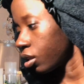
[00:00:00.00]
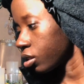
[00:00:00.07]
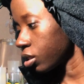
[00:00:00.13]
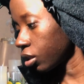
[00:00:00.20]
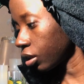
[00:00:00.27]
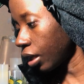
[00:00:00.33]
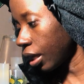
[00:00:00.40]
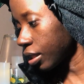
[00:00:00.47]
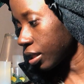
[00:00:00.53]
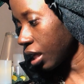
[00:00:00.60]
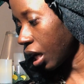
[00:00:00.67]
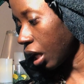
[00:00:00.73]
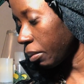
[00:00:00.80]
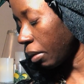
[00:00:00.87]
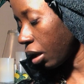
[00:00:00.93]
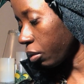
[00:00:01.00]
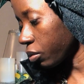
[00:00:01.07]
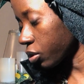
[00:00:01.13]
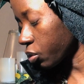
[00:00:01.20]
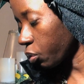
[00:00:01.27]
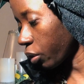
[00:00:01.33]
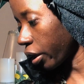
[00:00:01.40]
So last time I
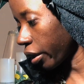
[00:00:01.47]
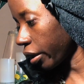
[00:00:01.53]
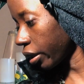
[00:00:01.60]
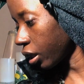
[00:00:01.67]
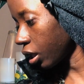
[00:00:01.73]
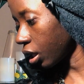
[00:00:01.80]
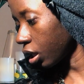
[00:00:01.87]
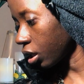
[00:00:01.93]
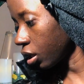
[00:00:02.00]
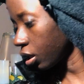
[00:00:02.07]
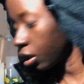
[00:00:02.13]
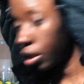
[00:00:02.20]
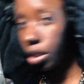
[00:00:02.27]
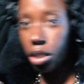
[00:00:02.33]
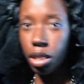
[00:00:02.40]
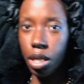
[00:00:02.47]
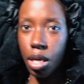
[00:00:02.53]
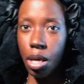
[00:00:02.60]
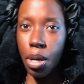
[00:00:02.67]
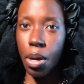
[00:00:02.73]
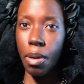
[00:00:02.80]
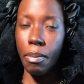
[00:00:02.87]
was wearing
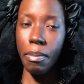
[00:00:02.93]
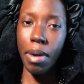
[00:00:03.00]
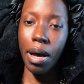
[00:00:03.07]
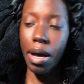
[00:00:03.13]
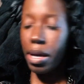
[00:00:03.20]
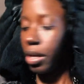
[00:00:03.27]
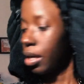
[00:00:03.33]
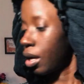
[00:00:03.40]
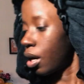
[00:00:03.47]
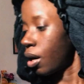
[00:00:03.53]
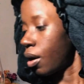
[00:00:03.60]
my